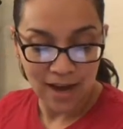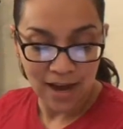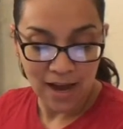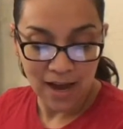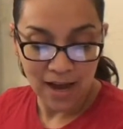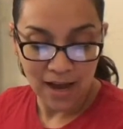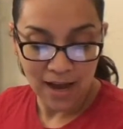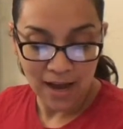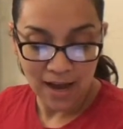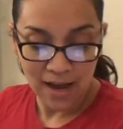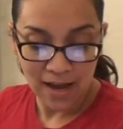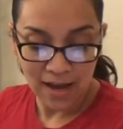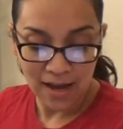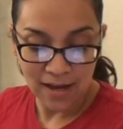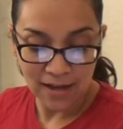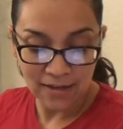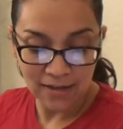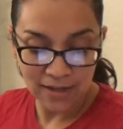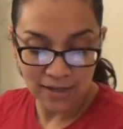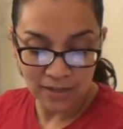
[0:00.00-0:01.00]
I
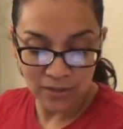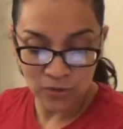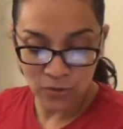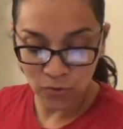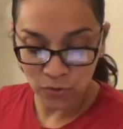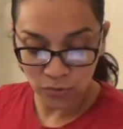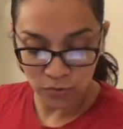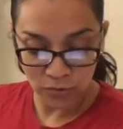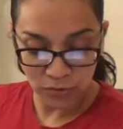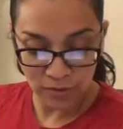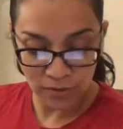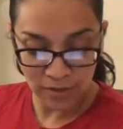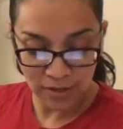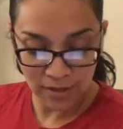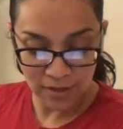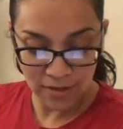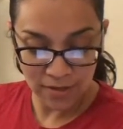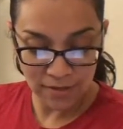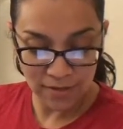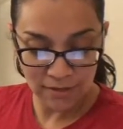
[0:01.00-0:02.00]
had a total
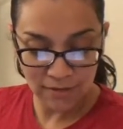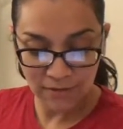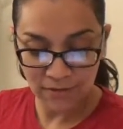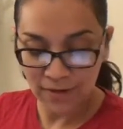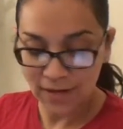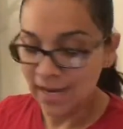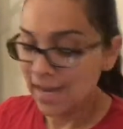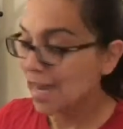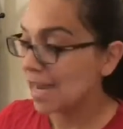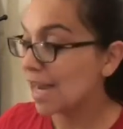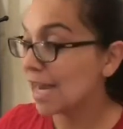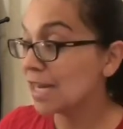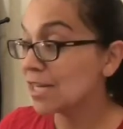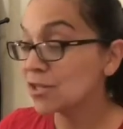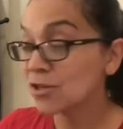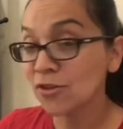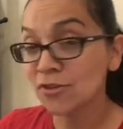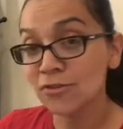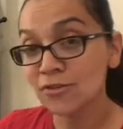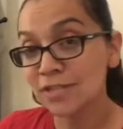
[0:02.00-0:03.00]
of
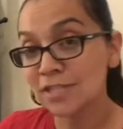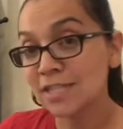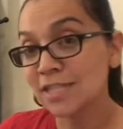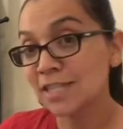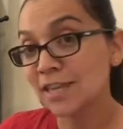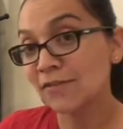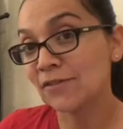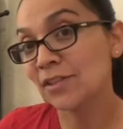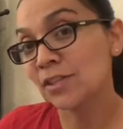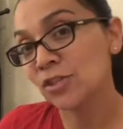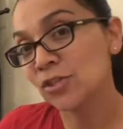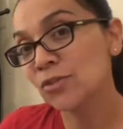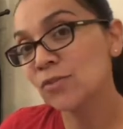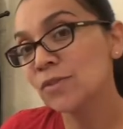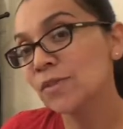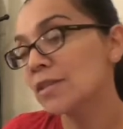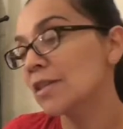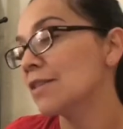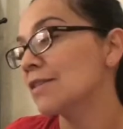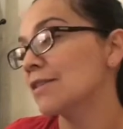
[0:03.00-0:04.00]

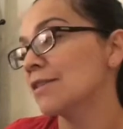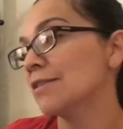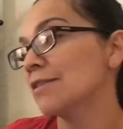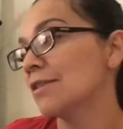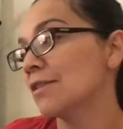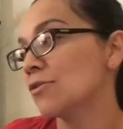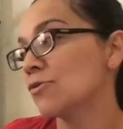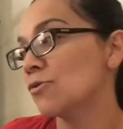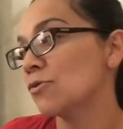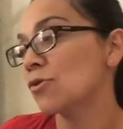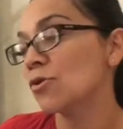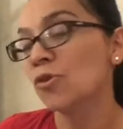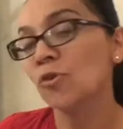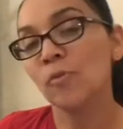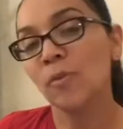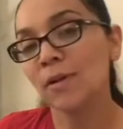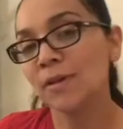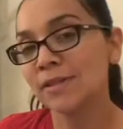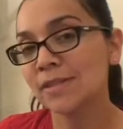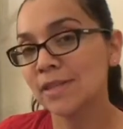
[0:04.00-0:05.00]
$8.72 in digital
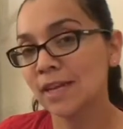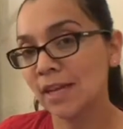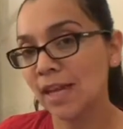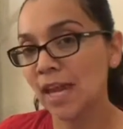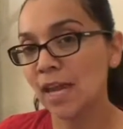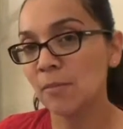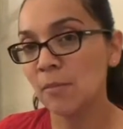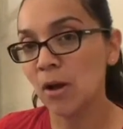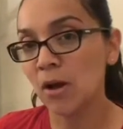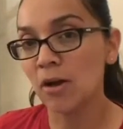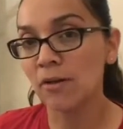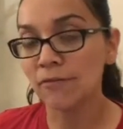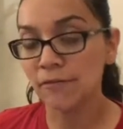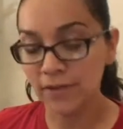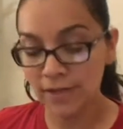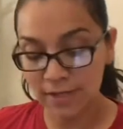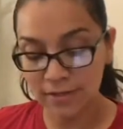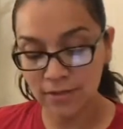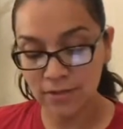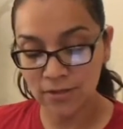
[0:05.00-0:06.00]
coupons that came off
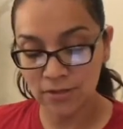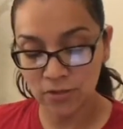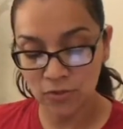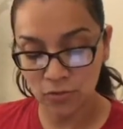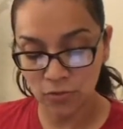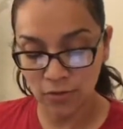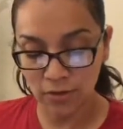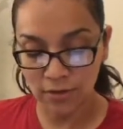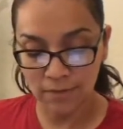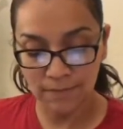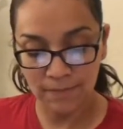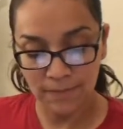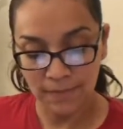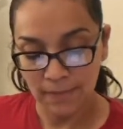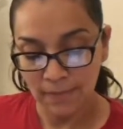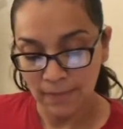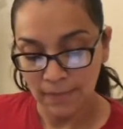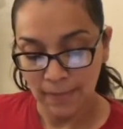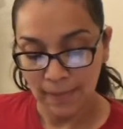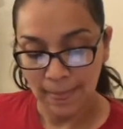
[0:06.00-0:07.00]
in the store.
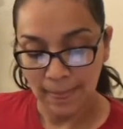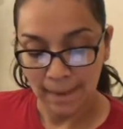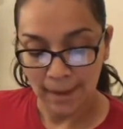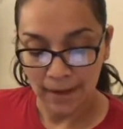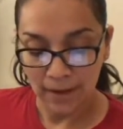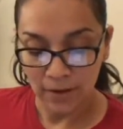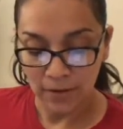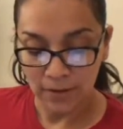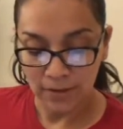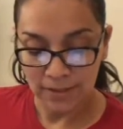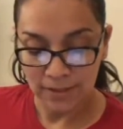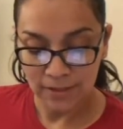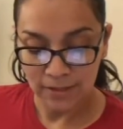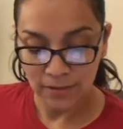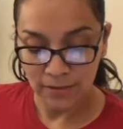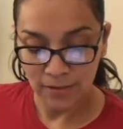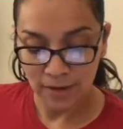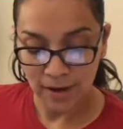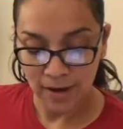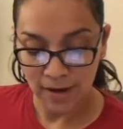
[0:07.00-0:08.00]
I
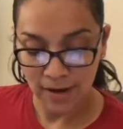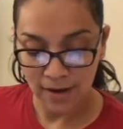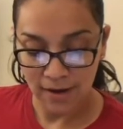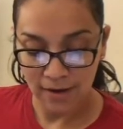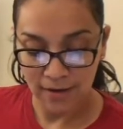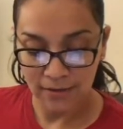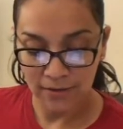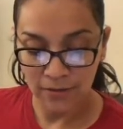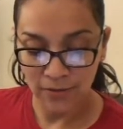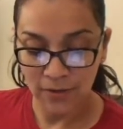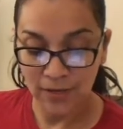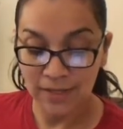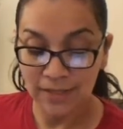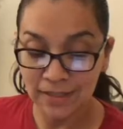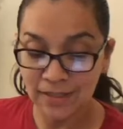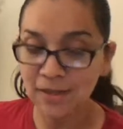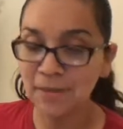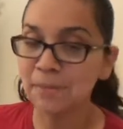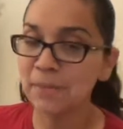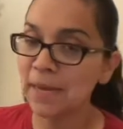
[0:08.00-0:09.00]
also had, so I
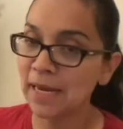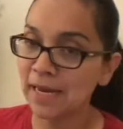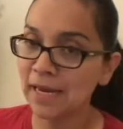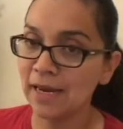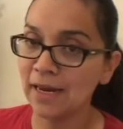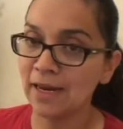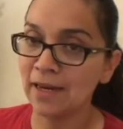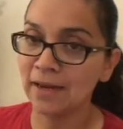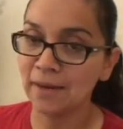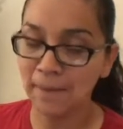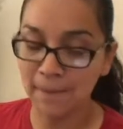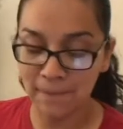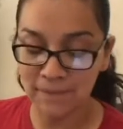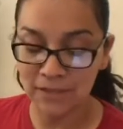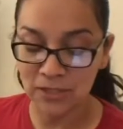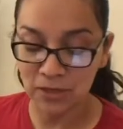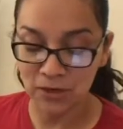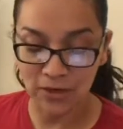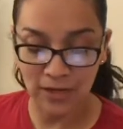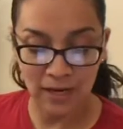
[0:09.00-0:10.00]
ended up paying, I'm
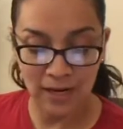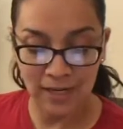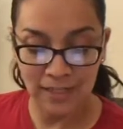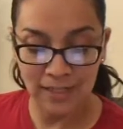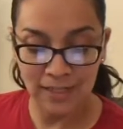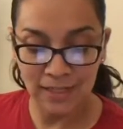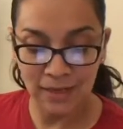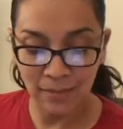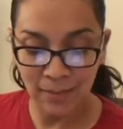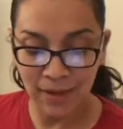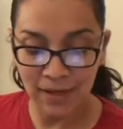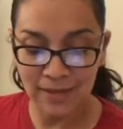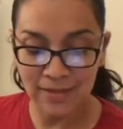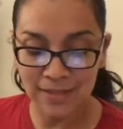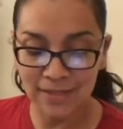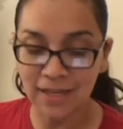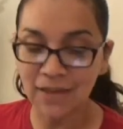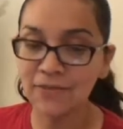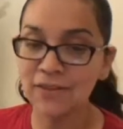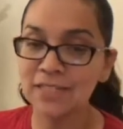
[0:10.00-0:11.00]
sorry, I ended up paying
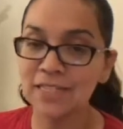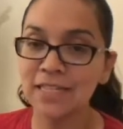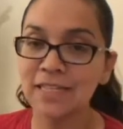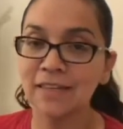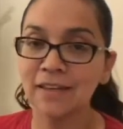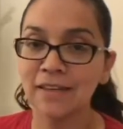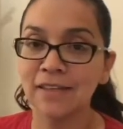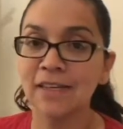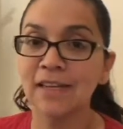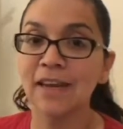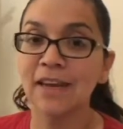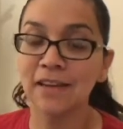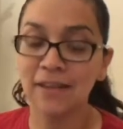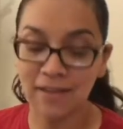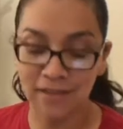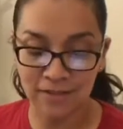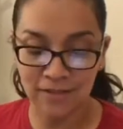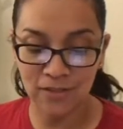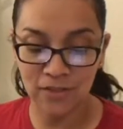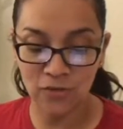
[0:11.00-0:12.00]
$17.98
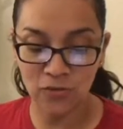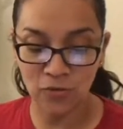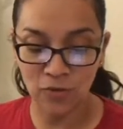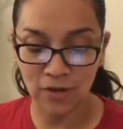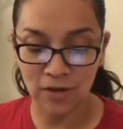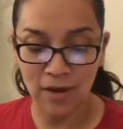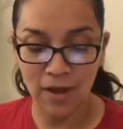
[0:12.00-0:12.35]
in store,